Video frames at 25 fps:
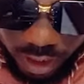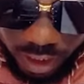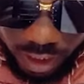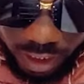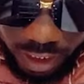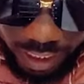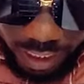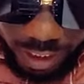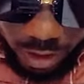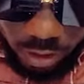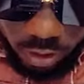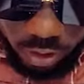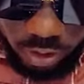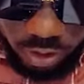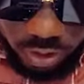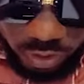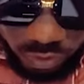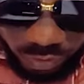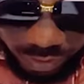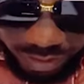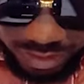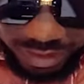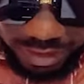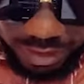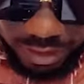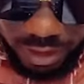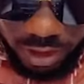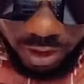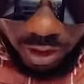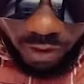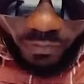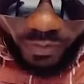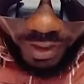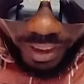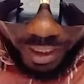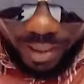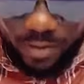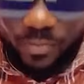e ko so nti
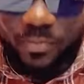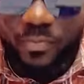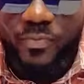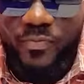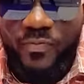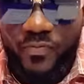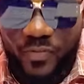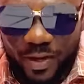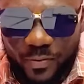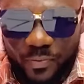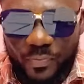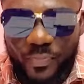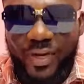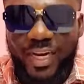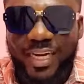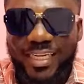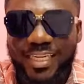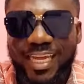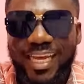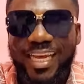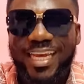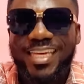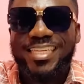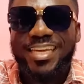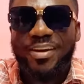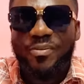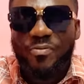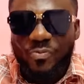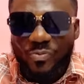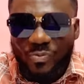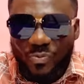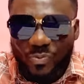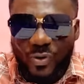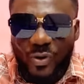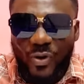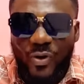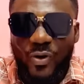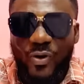loving fabra na
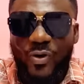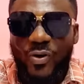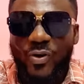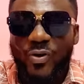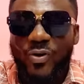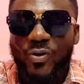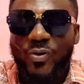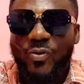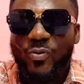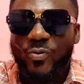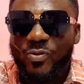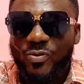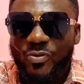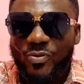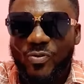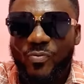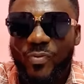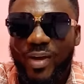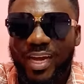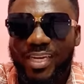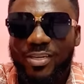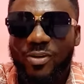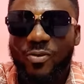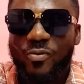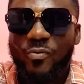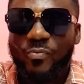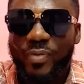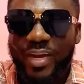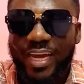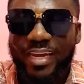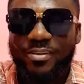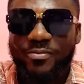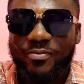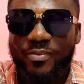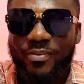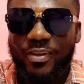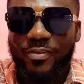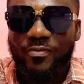yambo onyuma na
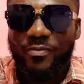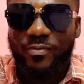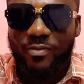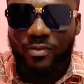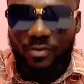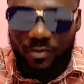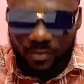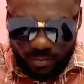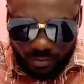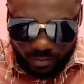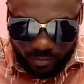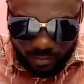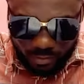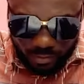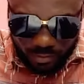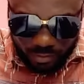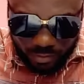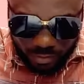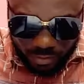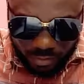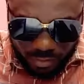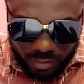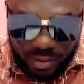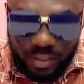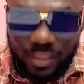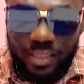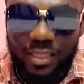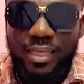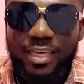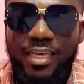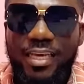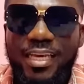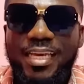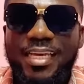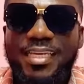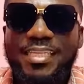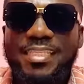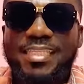huban
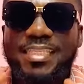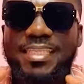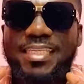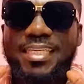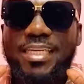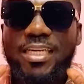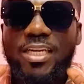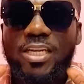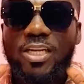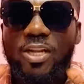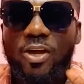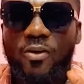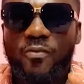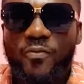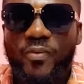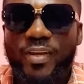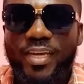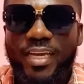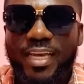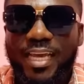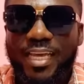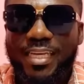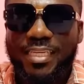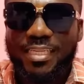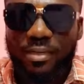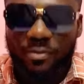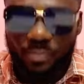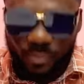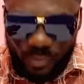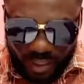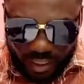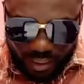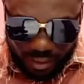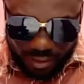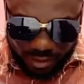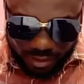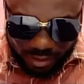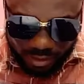nti loving
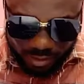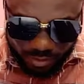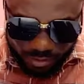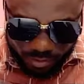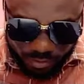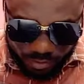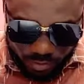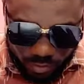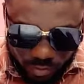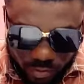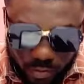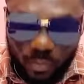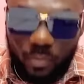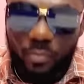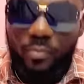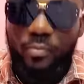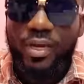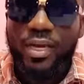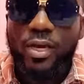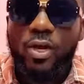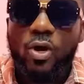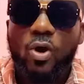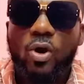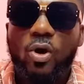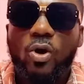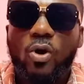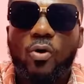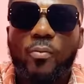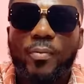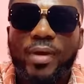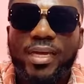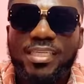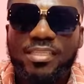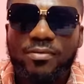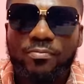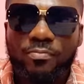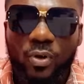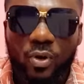enterprise menko
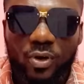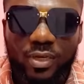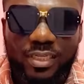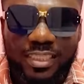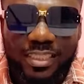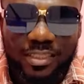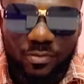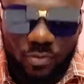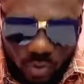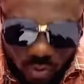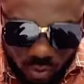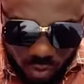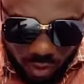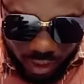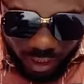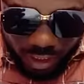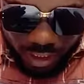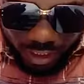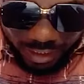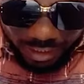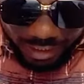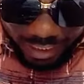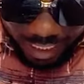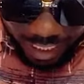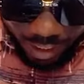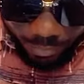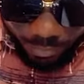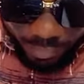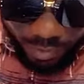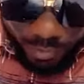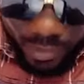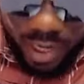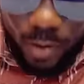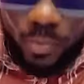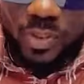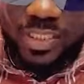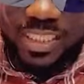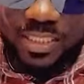comment box no mo na me
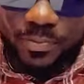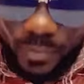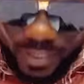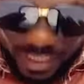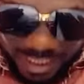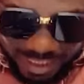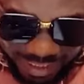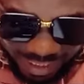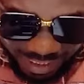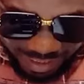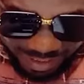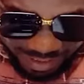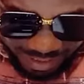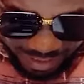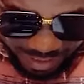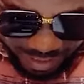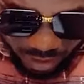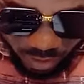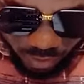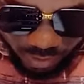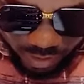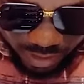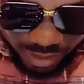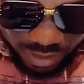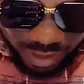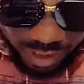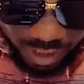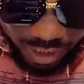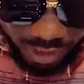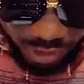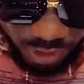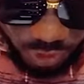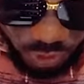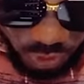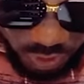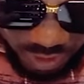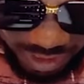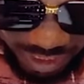mamu special shout out
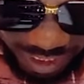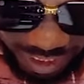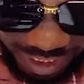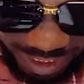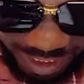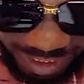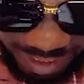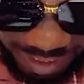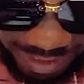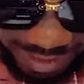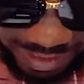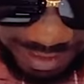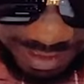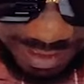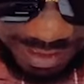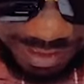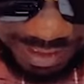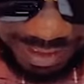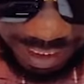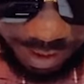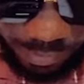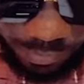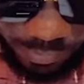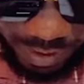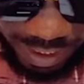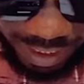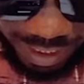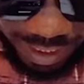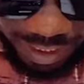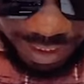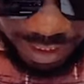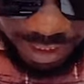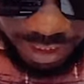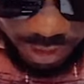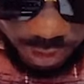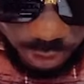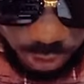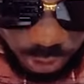user edne diaba
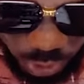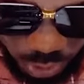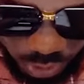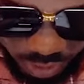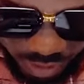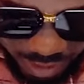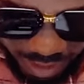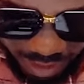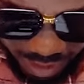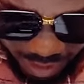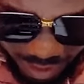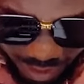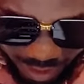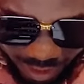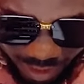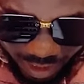user